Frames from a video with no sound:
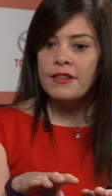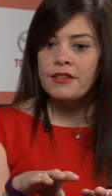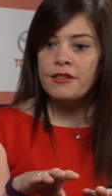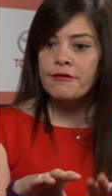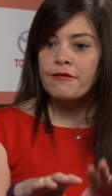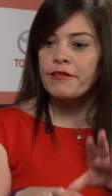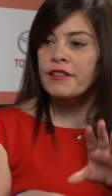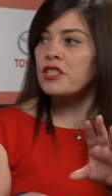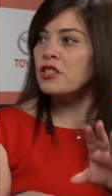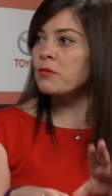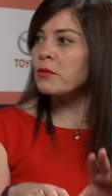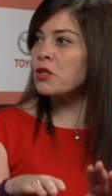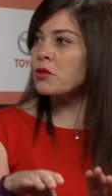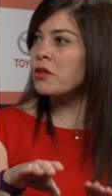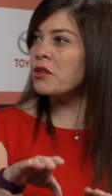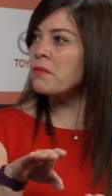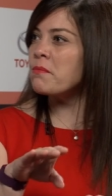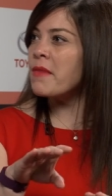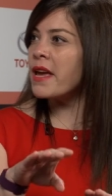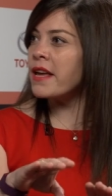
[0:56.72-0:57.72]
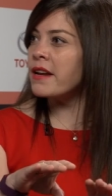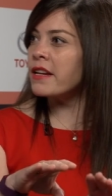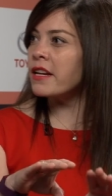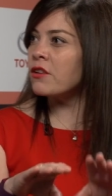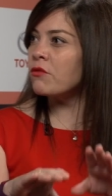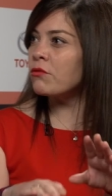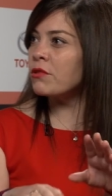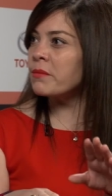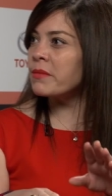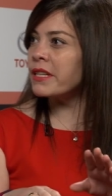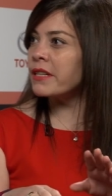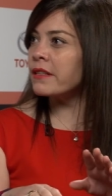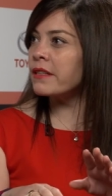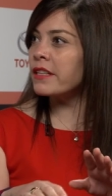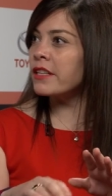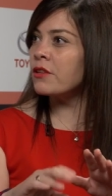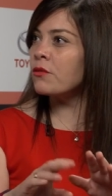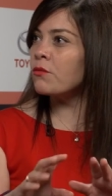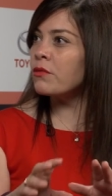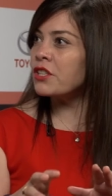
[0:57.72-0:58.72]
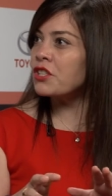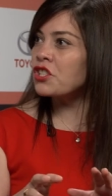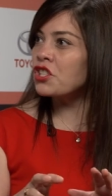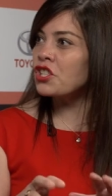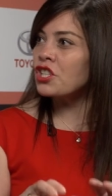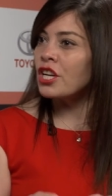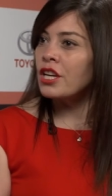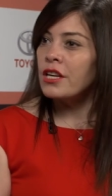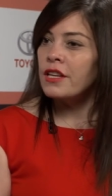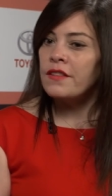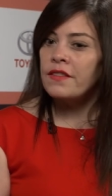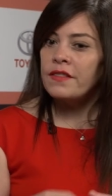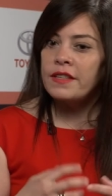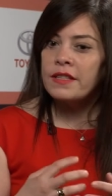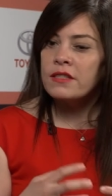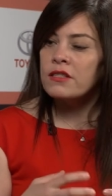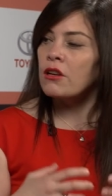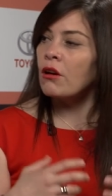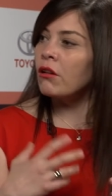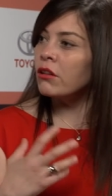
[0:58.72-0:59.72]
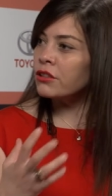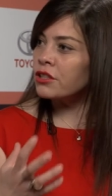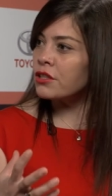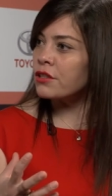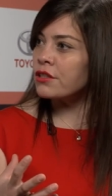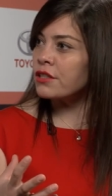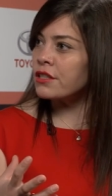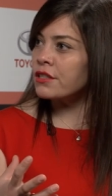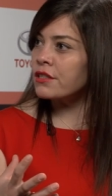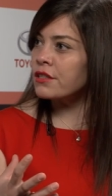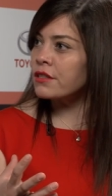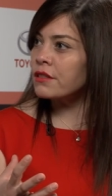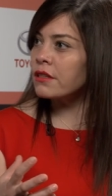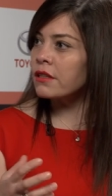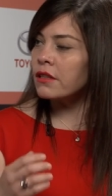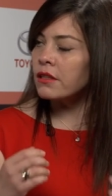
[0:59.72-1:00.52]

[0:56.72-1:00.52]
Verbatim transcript: difference between men and women, in which these cultures